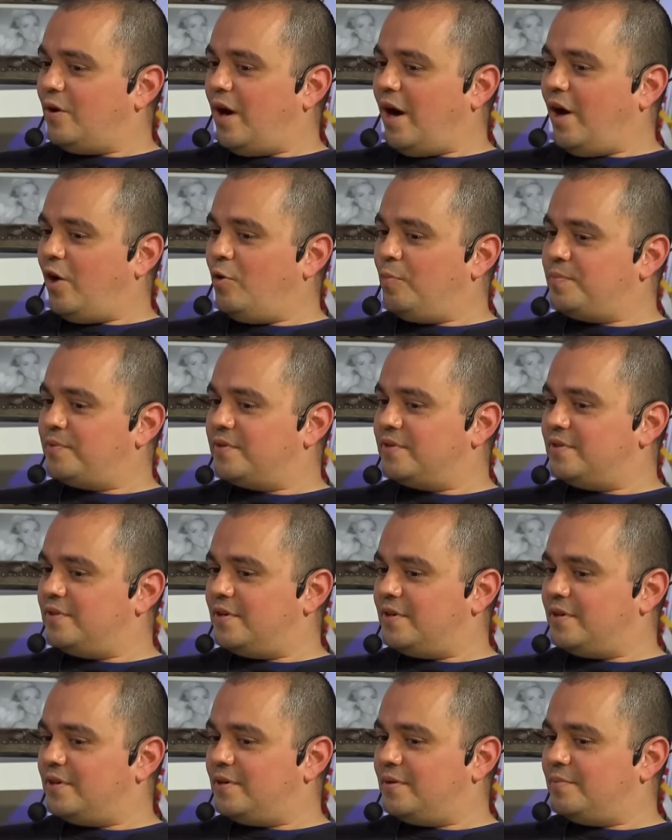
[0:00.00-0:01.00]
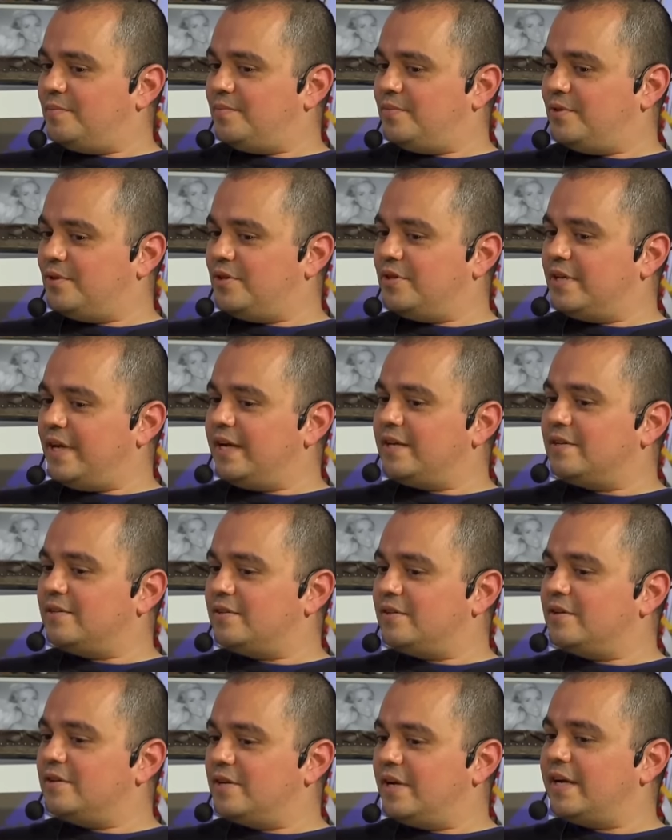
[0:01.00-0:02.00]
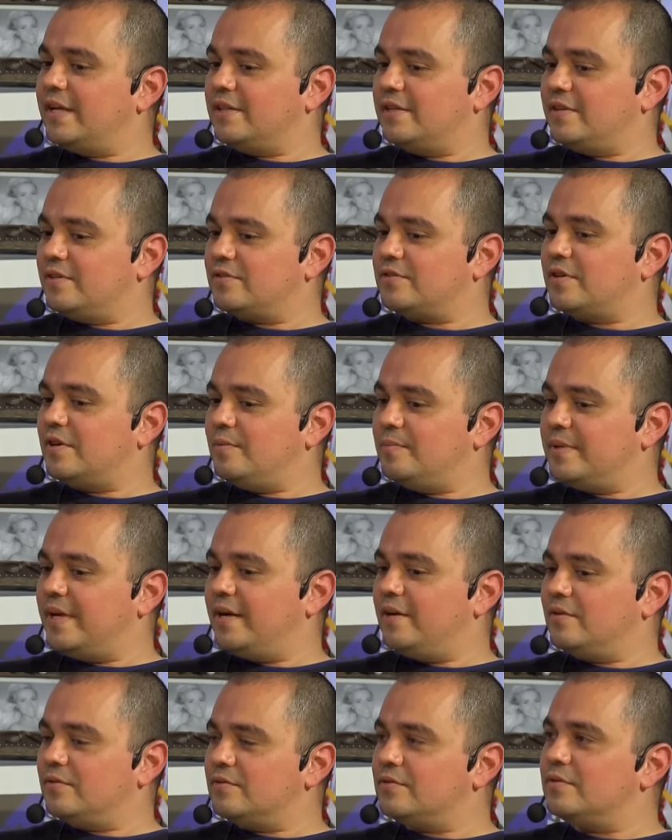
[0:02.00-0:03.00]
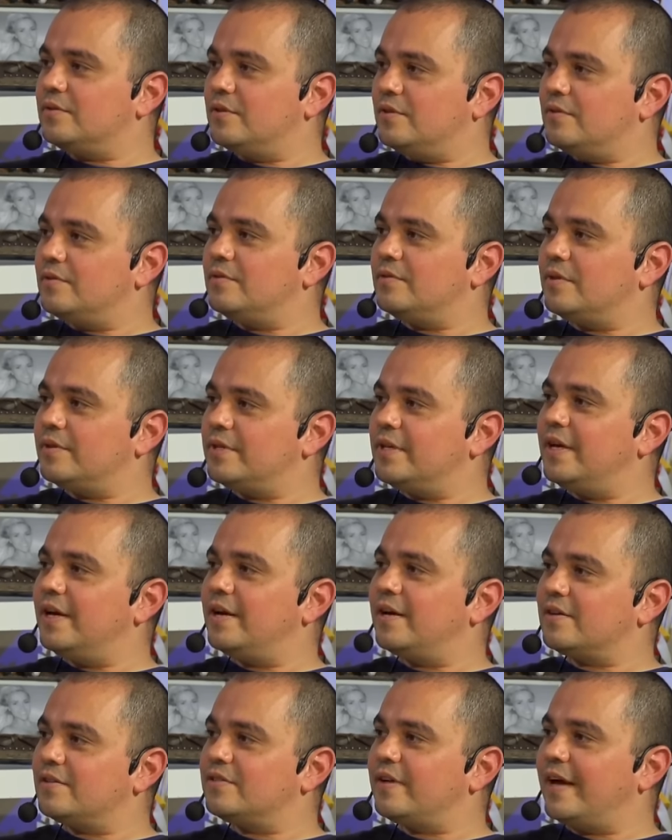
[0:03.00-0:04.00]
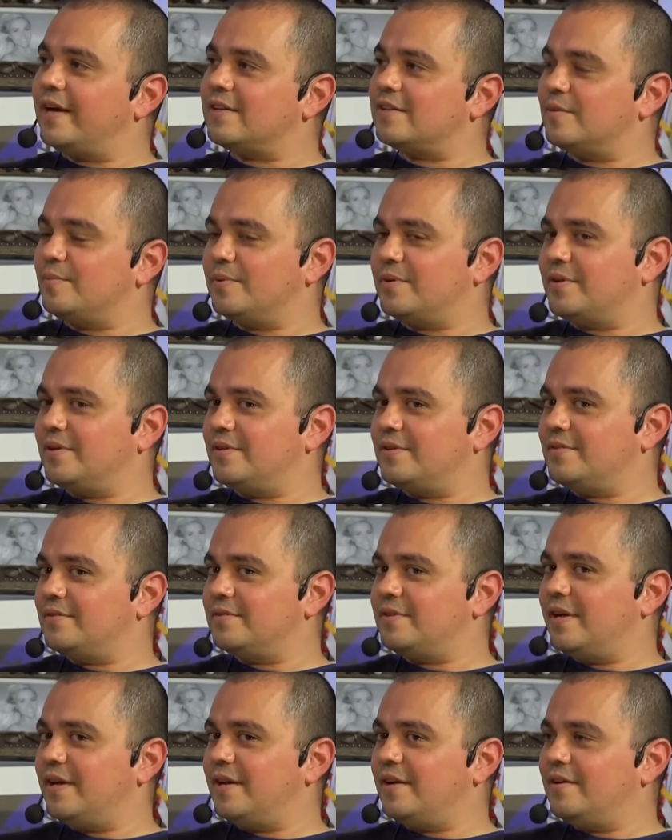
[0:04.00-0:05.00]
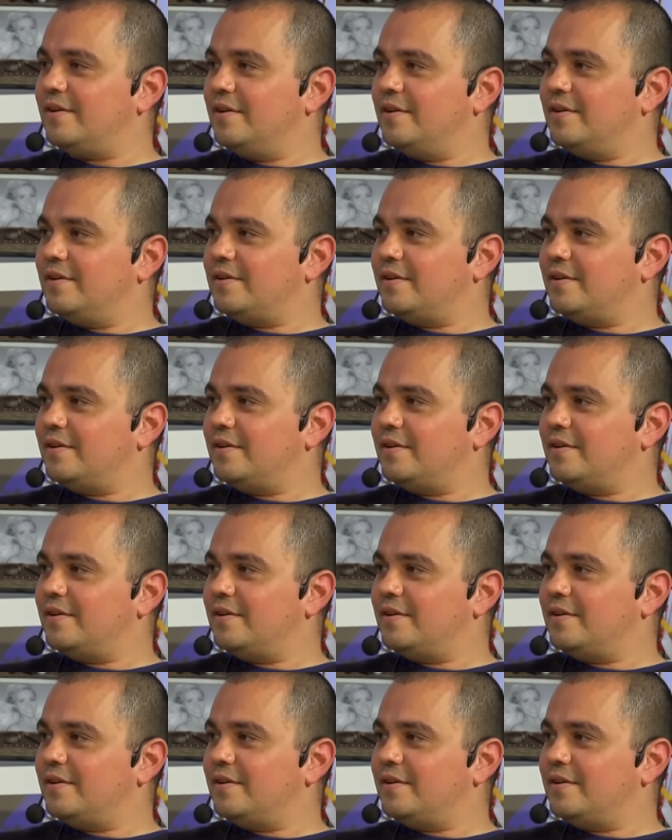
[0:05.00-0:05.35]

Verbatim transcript: I hope the uh, the good a- the good aliens come down you know? first. Yeah, exactly. Because Before the yeah, bad ones.